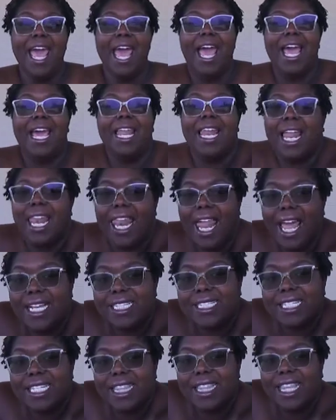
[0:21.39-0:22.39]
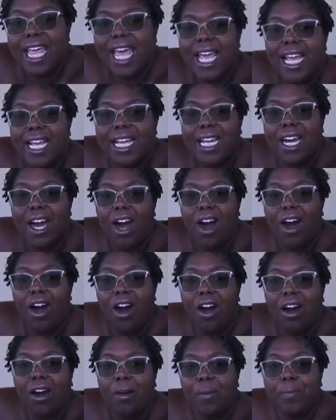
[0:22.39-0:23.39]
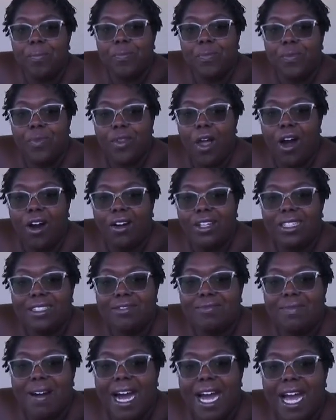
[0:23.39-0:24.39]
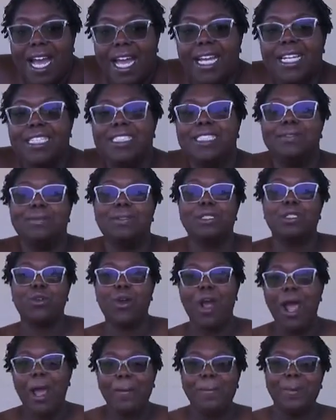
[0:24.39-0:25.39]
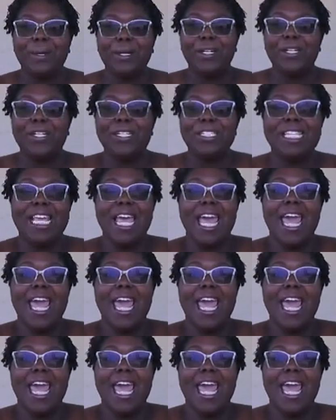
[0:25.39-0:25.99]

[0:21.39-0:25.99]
and I like to thank all of my subscribers